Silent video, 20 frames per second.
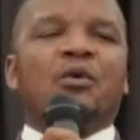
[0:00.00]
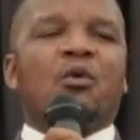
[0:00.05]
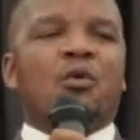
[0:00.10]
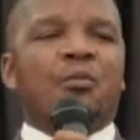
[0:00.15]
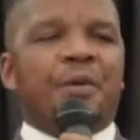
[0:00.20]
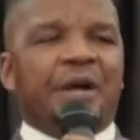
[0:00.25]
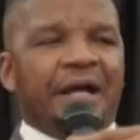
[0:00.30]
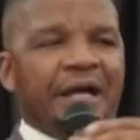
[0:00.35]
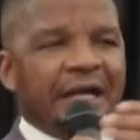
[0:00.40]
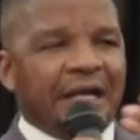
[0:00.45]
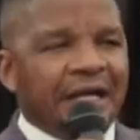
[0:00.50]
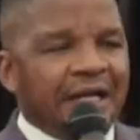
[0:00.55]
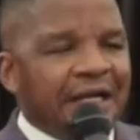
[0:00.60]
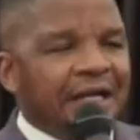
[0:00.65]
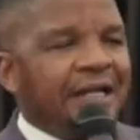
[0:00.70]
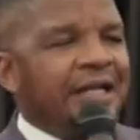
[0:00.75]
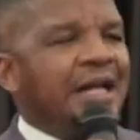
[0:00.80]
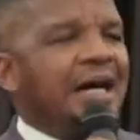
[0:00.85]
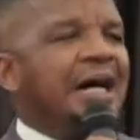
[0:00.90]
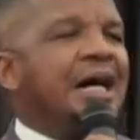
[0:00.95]

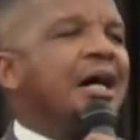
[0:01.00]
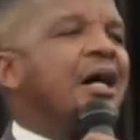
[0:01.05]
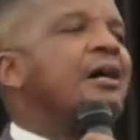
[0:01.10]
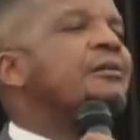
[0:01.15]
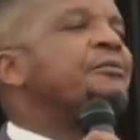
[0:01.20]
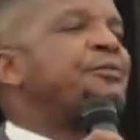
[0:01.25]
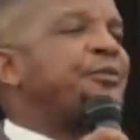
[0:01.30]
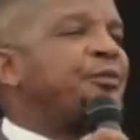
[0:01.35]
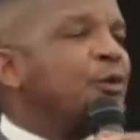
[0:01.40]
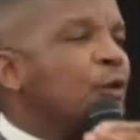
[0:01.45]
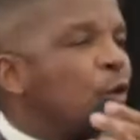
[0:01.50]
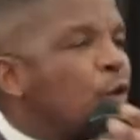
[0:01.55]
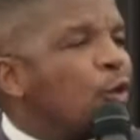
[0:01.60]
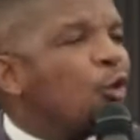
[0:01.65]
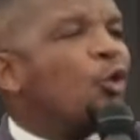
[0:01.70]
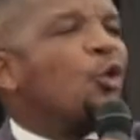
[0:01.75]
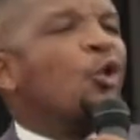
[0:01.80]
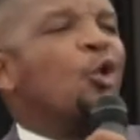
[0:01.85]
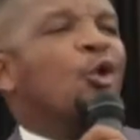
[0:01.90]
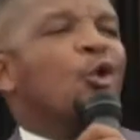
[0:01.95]
kube na
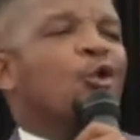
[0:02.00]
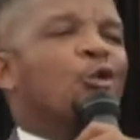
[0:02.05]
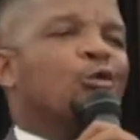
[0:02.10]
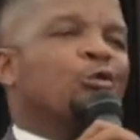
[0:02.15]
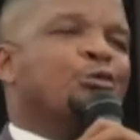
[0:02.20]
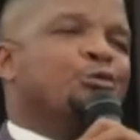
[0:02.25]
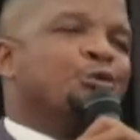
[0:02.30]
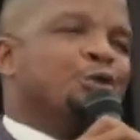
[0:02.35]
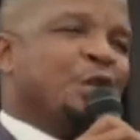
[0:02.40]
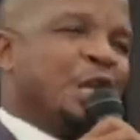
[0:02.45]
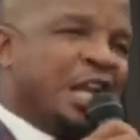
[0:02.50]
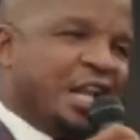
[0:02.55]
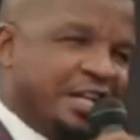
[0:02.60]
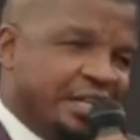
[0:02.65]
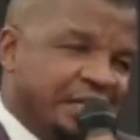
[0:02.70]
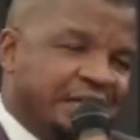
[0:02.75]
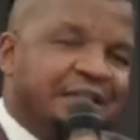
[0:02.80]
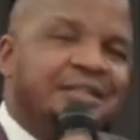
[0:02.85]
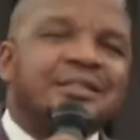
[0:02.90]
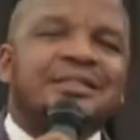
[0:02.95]
few old
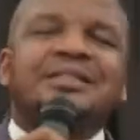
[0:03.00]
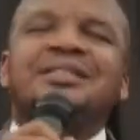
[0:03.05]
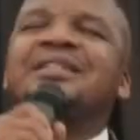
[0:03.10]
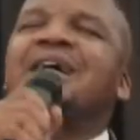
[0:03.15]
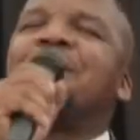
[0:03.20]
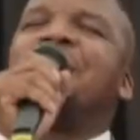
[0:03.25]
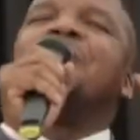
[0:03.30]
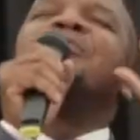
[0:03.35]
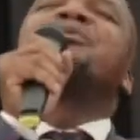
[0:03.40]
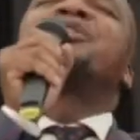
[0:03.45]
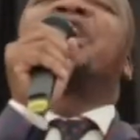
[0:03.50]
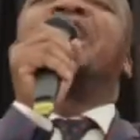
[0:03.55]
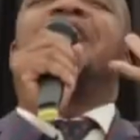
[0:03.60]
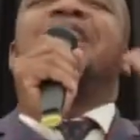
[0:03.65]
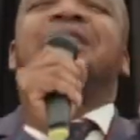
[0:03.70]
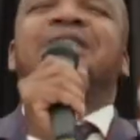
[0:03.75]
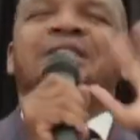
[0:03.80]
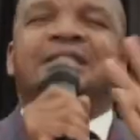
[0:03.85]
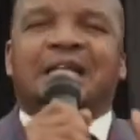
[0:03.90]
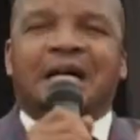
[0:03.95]
ladies, abamusha
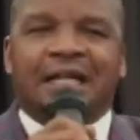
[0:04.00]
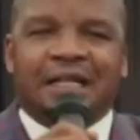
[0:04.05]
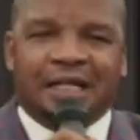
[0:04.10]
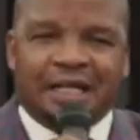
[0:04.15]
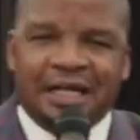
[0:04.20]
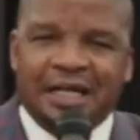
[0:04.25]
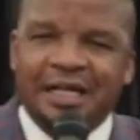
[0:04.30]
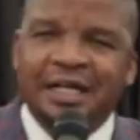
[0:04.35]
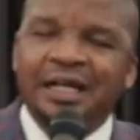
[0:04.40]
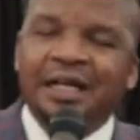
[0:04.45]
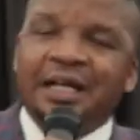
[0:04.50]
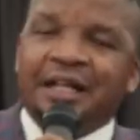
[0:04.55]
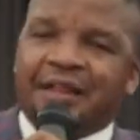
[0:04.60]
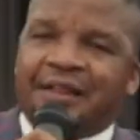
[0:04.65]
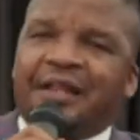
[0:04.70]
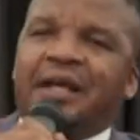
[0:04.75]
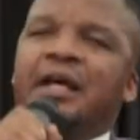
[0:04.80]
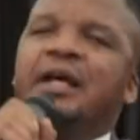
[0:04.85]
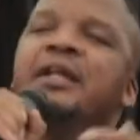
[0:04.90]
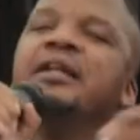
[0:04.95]
elizandla,
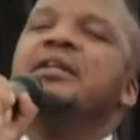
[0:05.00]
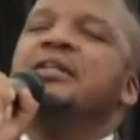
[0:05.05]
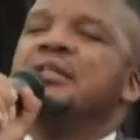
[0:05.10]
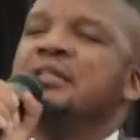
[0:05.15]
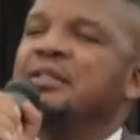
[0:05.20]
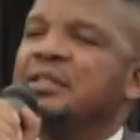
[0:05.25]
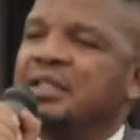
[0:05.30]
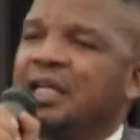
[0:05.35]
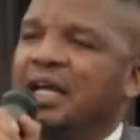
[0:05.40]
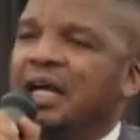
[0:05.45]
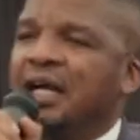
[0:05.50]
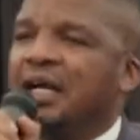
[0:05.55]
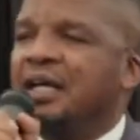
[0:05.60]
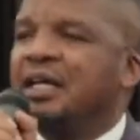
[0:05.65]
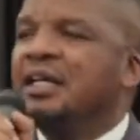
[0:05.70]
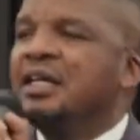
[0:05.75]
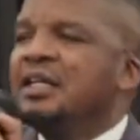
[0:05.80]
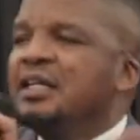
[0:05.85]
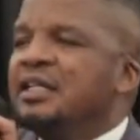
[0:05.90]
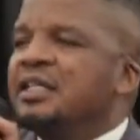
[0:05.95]
then
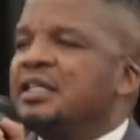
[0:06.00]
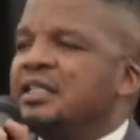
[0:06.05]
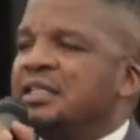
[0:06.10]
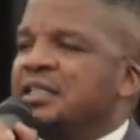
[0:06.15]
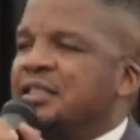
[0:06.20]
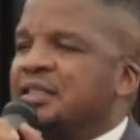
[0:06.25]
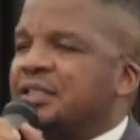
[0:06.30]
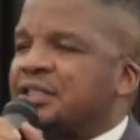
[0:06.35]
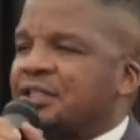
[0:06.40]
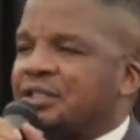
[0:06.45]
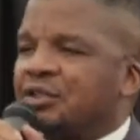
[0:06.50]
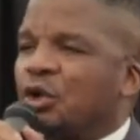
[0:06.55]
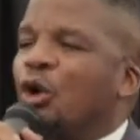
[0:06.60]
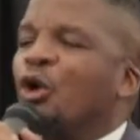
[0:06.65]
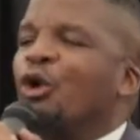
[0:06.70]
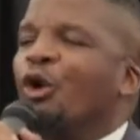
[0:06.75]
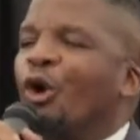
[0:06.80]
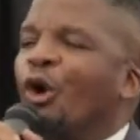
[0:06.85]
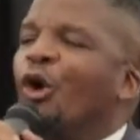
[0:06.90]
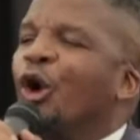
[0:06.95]
he's no
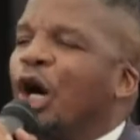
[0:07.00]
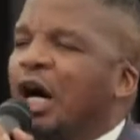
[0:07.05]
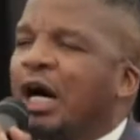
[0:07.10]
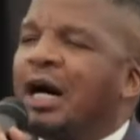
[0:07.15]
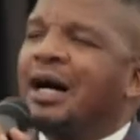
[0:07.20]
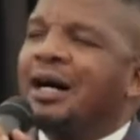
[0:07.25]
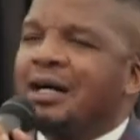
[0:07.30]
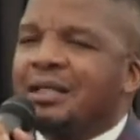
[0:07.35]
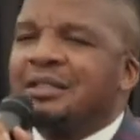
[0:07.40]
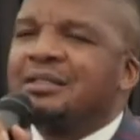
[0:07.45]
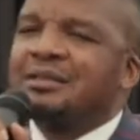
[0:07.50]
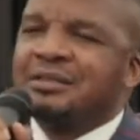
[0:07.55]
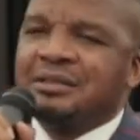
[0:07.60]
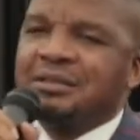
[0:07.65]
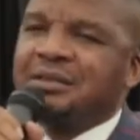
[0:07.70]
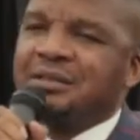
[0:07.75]
longer,